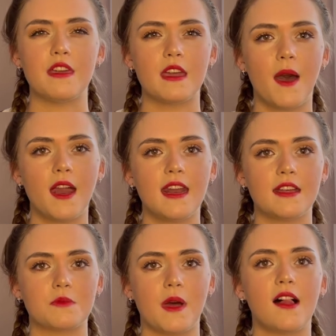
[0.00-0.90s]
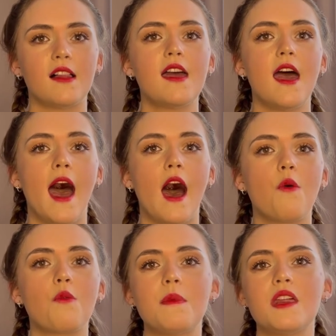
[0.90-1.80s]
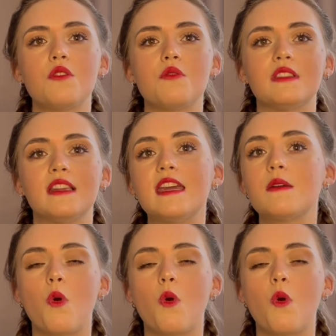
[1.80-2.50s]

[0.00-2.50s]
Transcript: about it as well, how women who lean